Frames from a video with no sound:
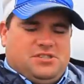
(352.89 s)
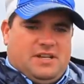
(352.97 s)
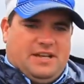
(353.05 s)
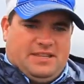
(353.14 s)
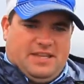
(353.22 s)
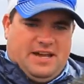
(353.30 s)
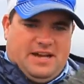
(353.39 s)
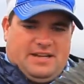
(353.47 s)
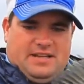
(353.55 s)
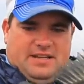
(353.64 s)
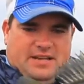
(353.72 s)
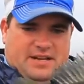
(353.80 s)
like that.
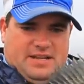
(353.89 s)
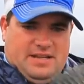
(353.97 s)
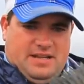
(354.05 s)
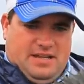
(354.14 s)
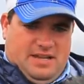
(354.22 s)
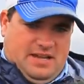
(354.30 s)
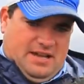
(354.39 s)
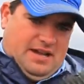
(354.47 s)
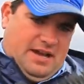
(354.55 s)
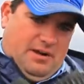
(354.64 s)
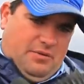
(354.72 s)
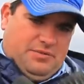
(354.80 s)
And
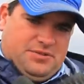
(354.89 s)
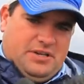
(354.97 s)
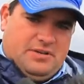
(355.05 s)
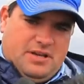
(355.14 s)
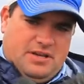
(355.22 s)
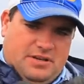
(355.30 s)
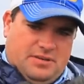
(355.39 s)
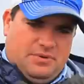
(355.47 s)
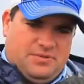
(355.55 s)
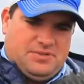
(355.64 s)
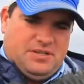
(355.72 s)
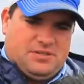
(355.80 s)
I don't know we've seen
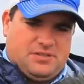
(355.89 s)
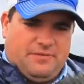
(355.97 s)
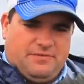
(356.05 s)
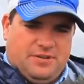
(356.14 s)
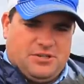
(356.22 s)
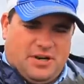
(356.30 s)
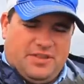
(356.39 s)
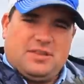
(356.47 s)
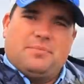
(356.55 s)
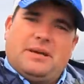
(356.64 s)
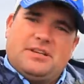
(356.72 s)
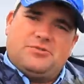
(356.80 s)
we've seen some fish. I think
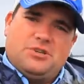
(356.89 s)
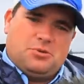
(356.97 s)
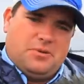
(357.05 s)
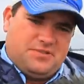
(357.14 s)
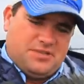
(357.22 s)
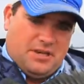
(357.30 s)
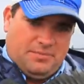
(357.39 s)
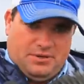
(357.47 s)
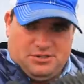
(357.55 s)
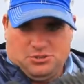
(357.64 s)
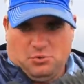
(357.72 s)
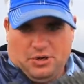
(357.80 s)
the biggest fish we've seen up here
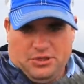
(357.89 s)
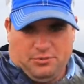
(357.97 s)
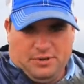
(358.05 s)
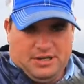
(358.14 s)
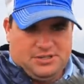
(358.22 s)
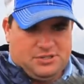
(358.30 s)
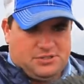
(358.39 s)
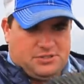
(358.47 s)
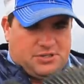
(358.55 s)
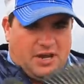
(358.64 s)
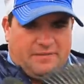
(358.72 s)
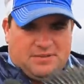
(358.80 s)
is 23 inches.
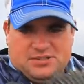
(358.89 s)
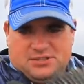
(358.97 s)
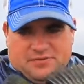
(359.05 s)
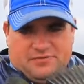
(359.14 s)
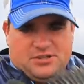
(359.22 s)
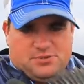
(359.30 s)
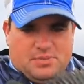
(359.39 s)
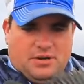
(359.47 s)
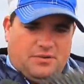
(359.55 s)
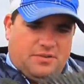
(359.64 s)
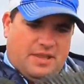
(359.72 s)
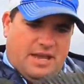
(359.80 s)
There's obviously some fish
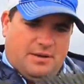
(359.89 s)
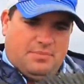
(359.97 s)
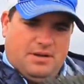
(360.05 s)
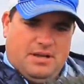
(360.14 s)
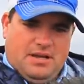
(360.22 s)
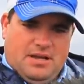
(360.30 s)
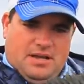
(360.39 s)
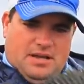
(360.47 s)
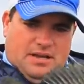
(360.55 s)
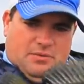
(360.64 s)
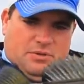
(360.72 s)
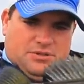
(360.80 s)
bigger than that, but
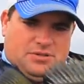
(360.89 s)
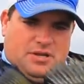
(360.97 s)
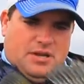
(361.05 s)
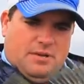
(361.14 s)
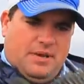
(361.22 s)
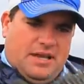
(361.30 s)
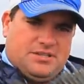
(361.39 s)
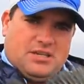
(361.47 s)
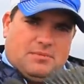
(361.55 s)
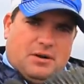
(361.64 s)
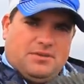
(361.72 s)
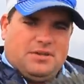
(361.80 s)
what's amazing about